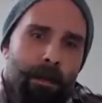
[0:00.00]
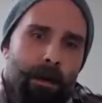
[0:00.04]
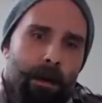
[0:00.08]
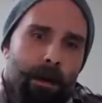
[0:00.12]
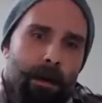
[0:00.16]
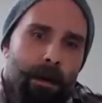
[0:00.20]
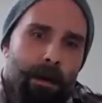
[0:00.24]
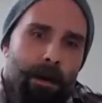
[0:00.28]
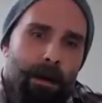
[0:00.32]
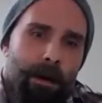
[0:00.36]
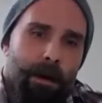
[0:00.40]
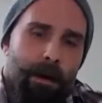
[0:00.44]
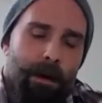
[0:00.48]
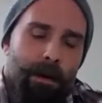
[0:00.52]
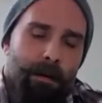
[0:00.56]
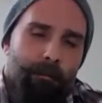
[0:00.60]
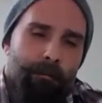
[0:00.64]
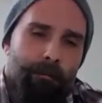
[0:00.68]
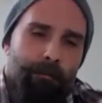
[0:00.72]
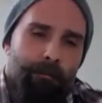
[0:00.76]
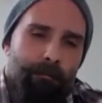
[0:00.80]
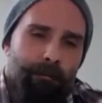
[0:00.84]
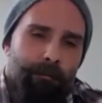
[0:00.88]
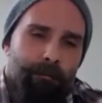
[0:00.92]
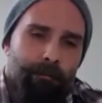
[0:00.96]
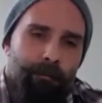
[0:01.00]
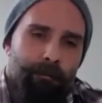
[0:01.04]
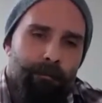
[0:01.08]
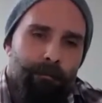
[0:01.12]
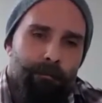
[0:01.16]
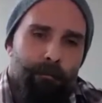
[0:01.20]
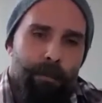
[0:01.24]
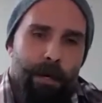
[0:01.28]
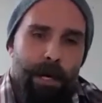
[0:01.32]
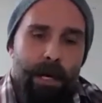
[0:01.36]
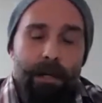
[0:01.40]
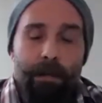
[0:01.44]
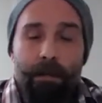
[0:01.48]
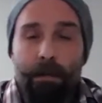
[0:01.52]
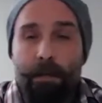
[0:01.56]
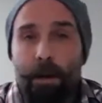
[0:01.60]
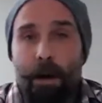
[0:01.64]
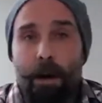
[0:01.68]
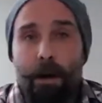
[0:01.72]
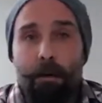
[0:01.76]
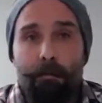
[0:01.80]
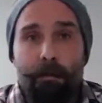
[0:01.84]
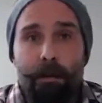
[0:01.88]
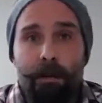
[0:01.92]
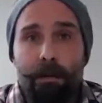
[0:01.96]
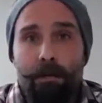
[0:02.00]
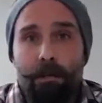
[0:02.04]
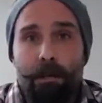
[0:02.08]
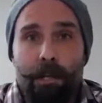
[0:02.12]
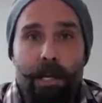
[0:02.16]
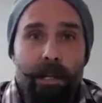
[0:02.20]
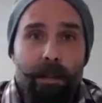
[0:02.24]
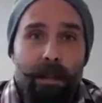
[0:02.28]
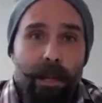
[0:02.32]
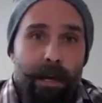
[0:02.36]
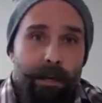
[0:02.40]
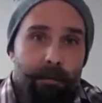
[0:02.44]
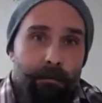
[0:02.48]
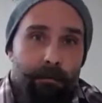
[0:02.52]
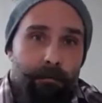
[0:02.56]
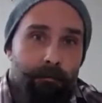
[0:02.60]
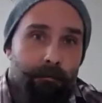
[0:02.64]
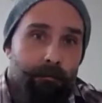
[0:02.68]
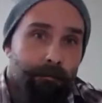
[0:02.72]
But conversely, like